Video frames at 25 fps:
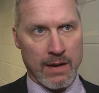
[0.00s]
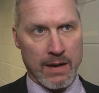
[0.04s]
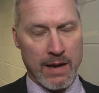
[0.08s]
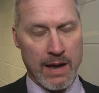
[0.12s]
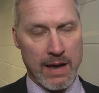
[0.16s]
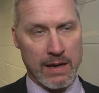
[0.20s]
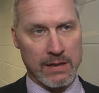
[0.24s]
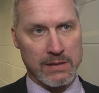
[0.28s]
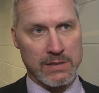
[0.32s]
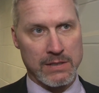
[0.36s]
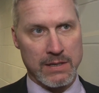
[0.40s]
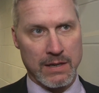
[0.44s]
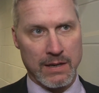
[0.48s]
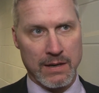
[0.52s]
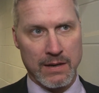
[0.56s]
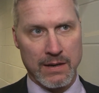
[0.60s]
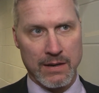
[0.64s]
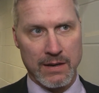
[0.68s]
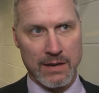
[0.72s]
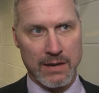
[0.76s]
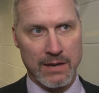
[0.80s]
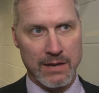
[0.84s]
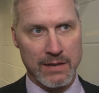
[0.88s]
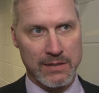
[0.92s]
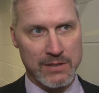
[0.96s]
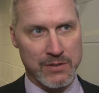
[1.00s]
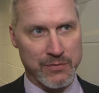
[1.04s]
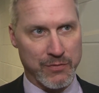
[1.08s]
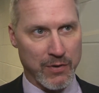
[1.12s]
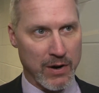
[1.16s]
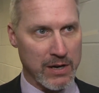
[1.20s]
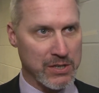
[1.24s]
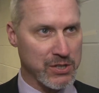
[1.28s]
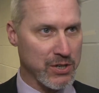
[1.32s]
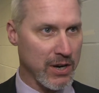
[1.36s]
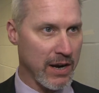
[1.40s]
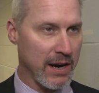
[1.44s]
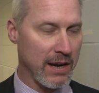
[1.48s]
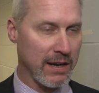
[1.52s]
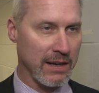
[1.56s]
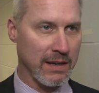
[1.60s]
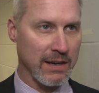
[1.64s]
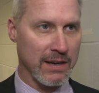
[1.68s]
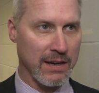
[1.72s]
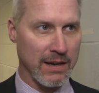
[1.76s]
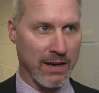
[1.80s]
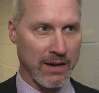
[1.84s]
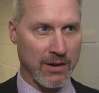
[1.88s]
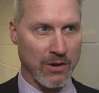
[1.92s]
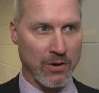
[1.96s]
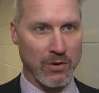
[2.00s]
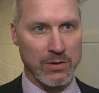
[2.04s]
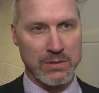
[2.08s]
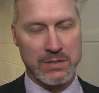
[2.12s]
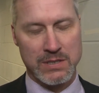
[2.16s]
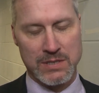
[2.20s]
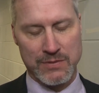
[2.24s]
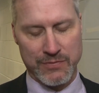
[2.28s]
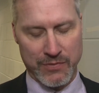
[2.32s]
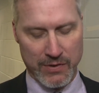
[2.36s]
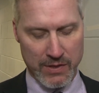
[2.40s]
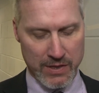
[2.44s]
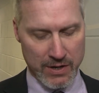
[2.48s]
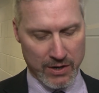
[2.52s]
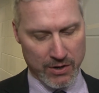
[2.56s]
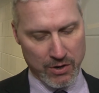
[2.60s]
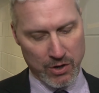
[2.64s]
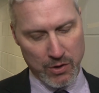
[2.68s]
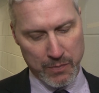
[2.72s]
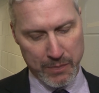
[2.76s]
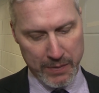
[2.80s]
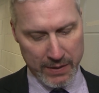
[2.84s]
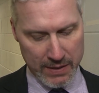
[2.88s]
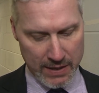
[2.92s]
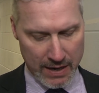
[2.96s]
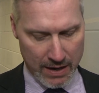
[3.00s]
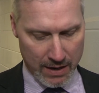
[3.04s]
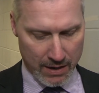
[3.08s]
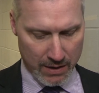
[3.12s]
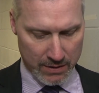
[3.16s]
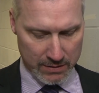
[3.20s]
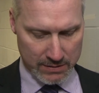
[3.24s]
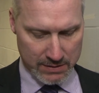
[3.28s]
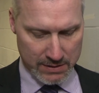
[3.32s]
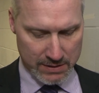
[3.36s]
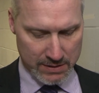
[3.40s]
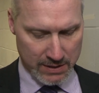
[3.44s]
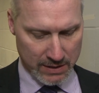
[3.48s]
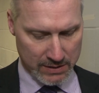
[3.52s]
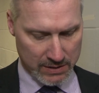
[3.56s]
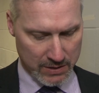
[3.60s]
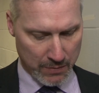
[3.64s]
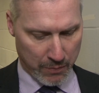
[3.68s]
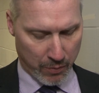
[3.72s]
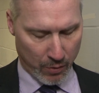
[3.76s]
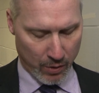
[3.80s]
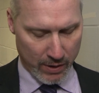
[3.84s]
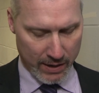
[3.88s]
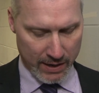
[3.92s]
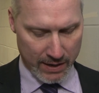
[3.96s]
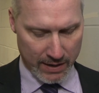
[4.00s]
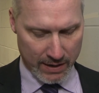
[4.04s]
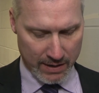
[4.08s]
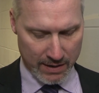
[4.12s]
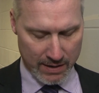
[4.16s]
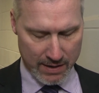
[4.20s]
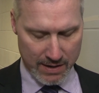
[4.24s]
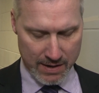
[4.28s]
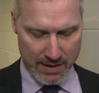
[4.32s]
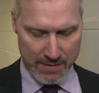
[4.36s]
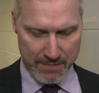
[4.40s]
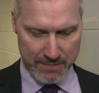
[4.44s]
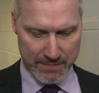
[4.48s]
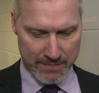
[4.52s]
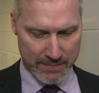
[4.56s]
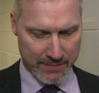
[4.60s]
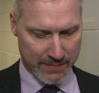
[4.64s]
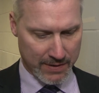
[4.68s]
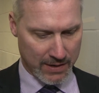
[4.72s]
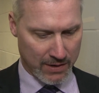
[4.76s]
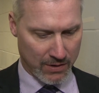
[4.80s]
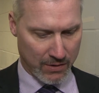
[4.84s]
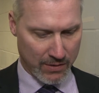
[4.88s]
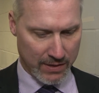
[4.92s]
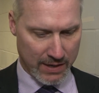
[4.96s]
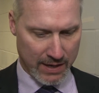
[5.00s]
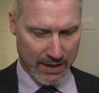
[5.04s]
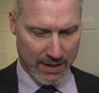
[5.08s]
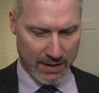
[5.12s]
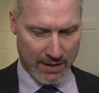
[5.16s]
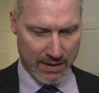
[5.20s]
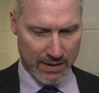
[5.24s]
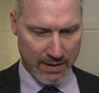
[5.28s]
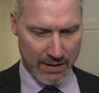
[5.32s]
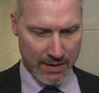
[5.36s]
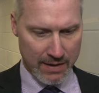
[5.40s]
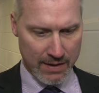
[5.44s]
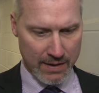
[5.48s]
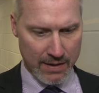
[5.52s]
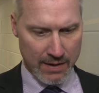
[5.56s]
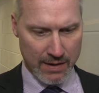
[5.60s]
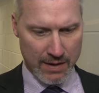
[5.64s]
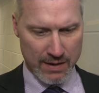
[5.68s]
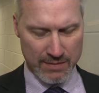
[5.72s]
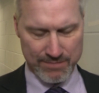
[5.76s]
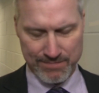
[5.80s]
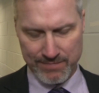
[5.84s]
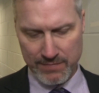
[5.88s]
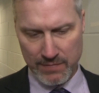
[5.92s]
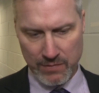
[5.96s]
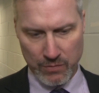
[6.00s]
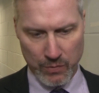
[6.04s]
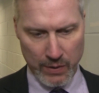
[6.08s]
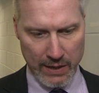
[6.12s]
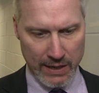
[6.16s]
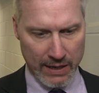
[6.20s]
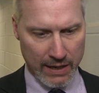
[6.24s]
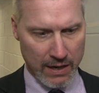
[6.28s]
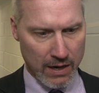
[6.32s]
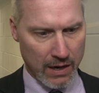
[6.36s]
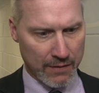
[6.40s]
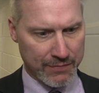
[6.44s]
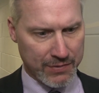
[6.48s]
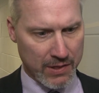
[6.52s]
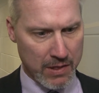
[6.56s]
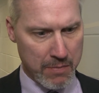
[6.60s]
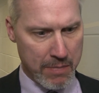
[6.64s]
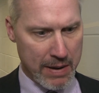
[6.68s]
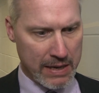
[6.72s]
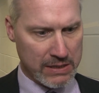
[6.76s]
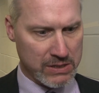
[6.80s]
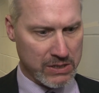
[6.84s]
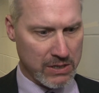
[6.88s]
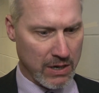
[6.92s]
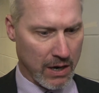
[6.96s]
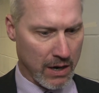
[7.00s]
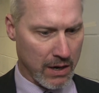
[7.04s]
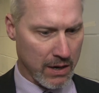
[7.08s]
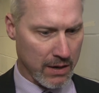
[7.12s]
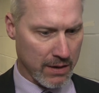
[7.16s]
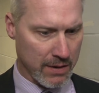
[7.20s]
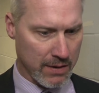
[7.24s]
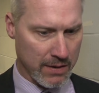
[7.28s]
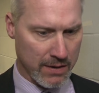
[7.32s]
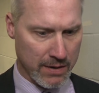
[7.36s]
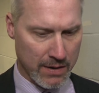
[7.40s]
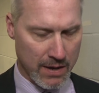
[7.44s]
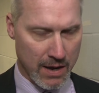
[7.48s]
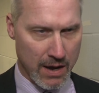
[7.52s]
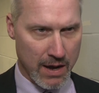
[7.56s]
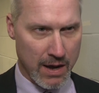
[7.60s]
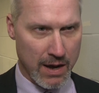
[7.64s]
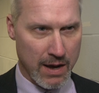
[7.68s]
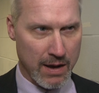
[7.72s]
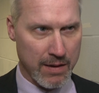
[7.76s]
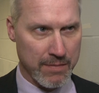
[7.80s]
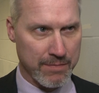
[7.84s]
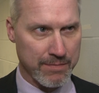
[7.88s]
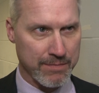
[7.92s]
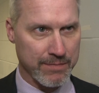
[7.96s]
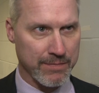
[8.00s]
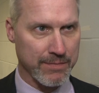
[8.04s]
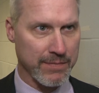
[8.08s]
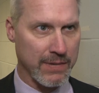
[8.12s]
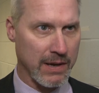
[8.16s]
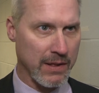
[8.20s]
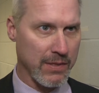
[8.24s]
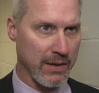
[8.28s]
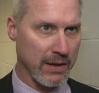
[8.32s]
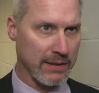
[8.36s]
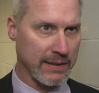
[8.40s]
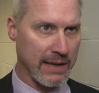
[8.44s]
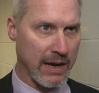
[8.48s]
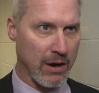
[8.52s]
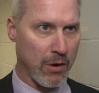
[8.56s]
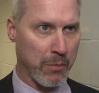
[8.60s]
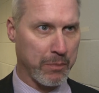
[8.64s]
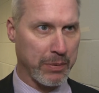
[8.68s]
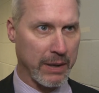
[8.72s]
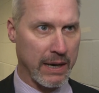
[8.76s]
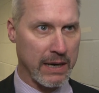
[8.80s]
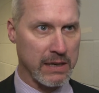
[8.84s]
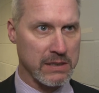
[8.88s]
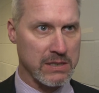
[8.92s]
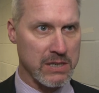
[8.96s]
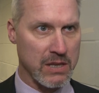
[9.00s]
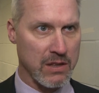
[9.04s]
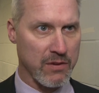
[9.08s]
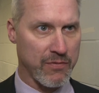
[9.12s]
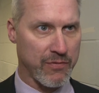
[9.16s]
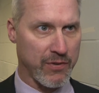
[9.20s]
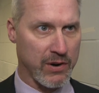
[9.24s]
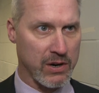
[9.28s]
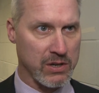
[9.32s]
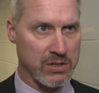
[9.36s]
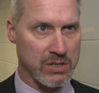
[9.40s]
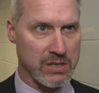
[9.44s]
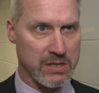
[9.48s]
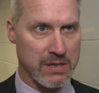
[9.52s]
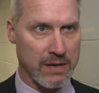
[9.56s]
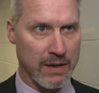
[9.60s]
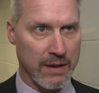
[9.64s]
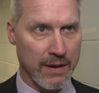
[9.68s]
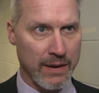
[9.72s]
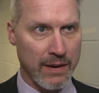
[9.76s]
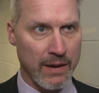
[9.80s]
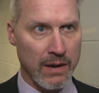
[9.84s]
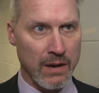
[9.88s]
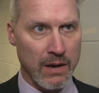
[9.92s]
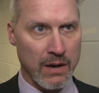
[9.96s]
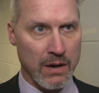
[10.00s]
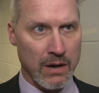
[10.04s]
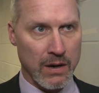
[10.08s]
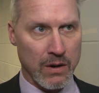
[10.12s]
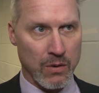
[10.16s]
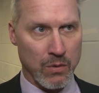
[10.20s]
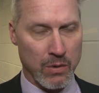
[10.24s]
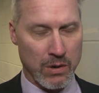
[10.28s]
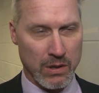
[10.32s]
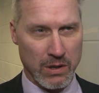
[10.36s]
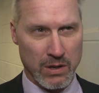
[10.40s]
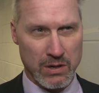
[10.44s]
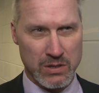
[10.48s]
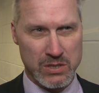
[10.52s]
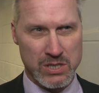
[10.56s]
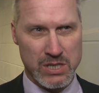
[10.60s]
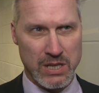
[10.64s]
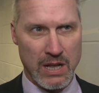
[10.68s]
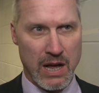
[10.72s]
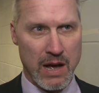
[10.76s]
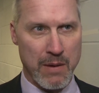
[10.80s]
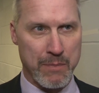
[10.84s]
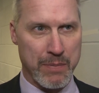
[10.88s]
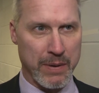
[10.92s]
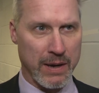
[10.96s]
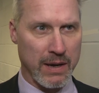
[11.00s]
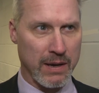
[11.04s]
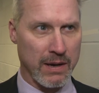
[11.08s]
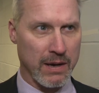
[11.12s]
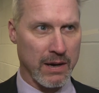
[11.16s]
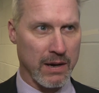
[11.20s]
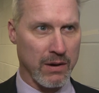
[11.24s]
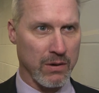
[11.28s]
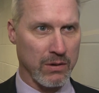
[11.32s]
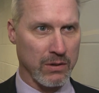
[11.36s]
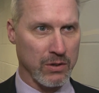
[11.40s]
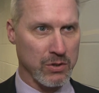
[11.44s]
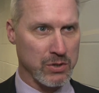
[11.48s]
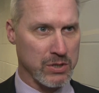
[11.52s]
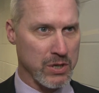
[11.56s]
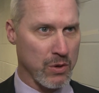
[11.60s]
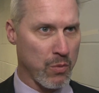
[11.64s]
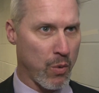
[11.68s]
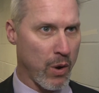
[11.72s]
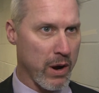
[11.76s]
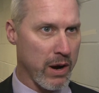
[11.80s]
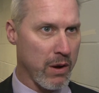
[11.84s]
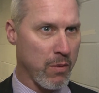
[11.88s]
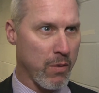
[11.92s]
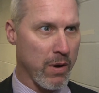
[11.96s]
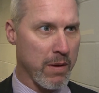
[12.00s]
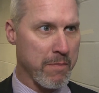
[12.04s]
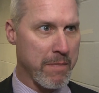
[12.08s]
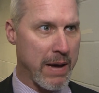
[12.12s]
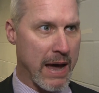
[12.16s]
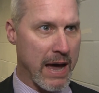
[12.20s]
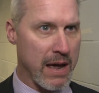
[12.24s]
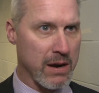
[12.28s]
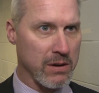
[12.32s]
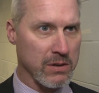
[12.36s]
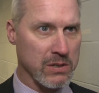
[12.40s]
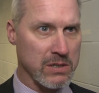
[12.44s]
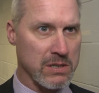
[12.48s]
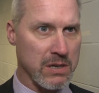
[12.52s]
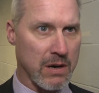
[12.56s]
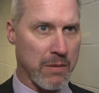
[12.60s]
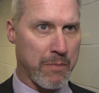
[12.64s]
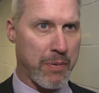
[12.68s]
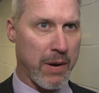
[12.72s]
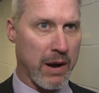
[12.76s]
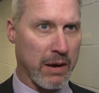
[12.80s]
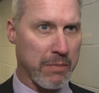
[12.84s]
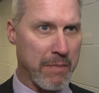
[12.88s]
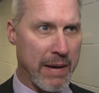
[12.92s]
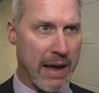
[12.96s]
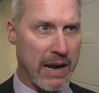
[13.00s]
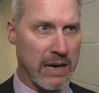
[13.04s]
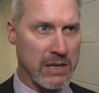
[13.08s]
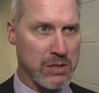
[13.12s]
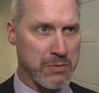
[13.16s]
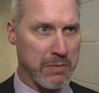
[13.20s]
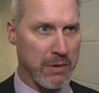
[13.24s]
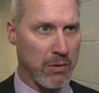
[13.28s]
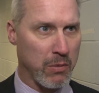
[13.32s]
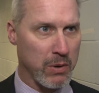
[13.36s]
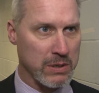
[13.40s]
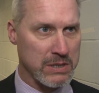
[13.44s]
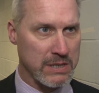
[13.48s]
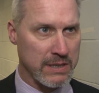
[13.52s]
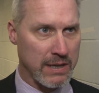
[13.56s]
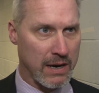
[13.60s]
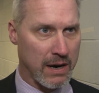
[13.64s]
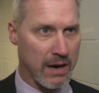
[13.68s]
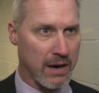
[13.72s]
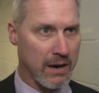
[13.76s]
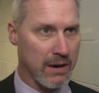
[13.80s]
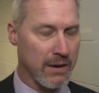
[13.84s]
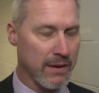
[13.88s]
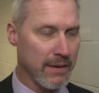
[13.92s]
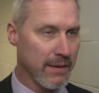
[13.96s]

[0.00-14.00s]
Yeah, it's uh, it's frustrating. I know it's for the group in there. It's disappointing. Um, you know they we didn't get off to the best start. Um, I thought they outplayed us in the first. We're a little sloppy, uh, losing one-on-one battles. Our puck management wasn't there.